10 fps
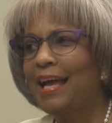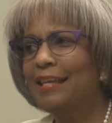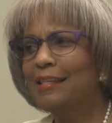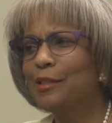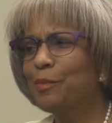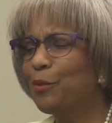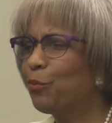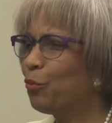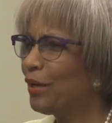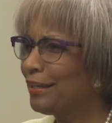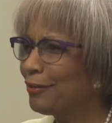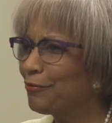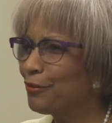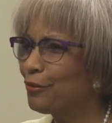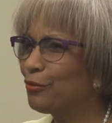And it's been
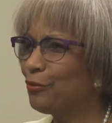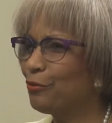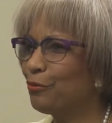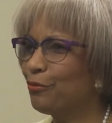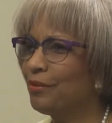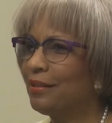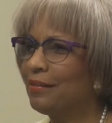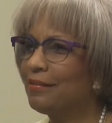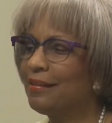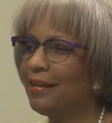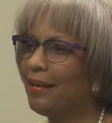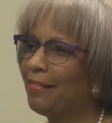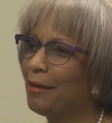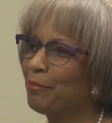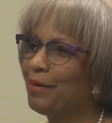wonderful to hear
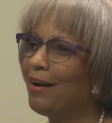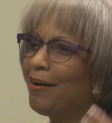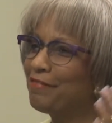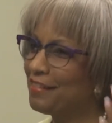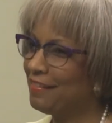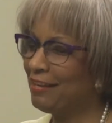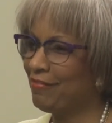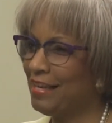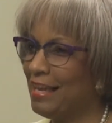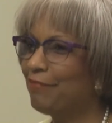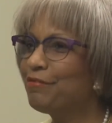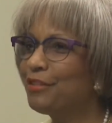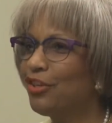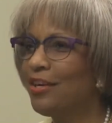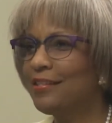them after they've
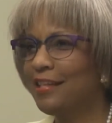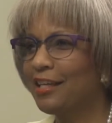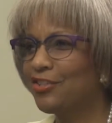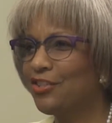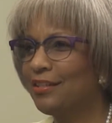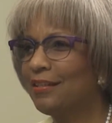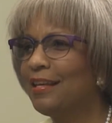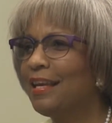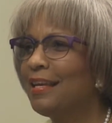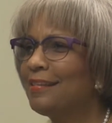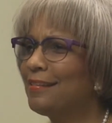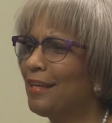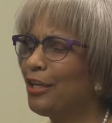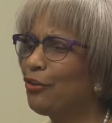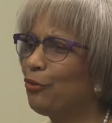left our section
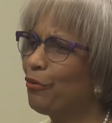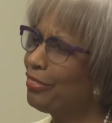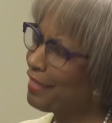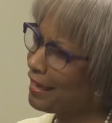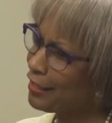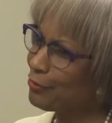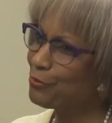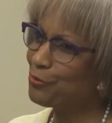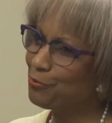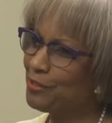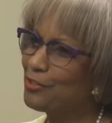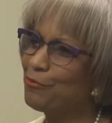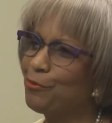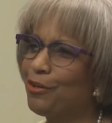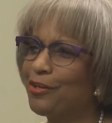say, thank you so much
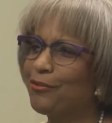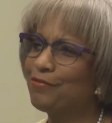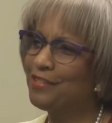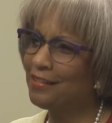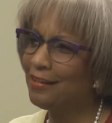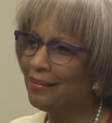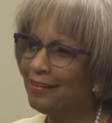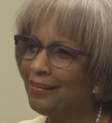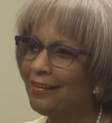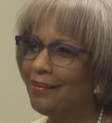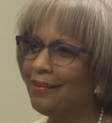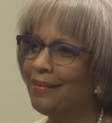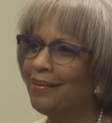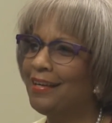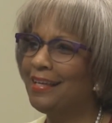for what you've done
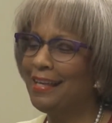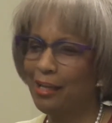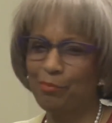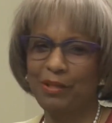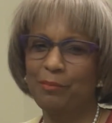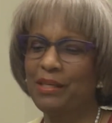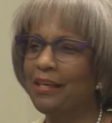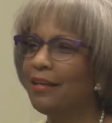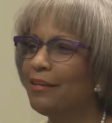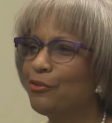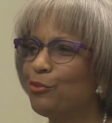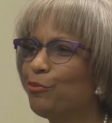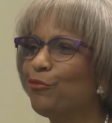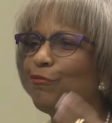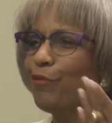in helping me to
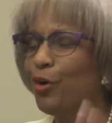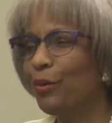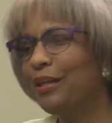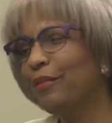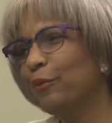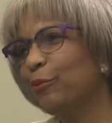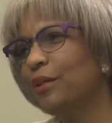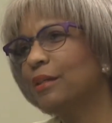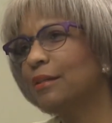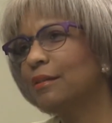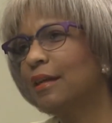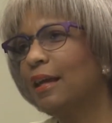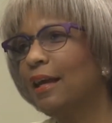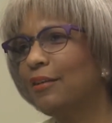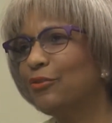move forward in the world,
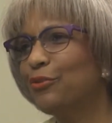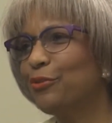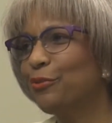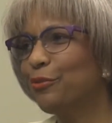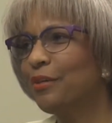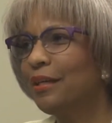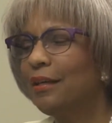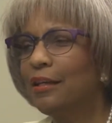and to,